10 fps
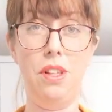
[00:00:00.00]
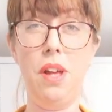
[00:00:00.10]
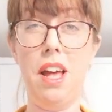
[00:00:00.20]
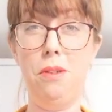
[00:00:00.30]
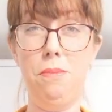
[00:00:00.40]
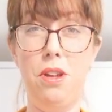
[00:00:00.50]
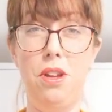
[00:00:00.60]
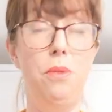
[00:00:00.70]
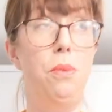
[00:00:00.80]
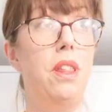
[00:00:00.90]
This will help
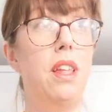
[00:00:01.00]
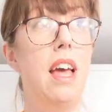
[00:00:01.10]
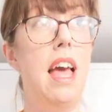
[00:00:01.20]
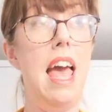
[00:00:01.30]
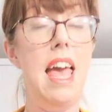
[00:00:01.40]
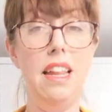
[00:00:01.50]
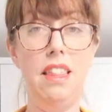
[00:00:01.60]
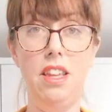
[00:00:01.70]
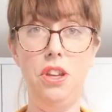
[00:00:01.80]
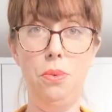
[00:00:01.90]
you with
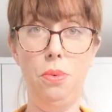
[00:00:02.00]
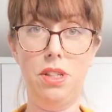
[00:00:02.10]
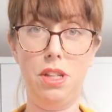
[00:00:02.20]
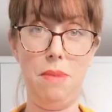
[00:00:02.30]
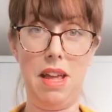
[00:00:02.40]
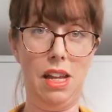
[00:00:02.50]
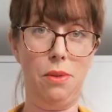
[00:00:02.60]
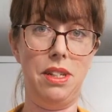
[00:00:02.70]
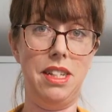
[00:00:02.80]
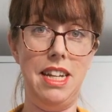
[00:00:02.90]
anything you want to
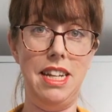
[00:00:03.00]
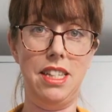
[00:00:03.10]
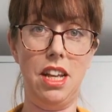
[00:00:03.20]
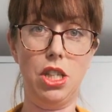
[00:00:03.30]
make which needs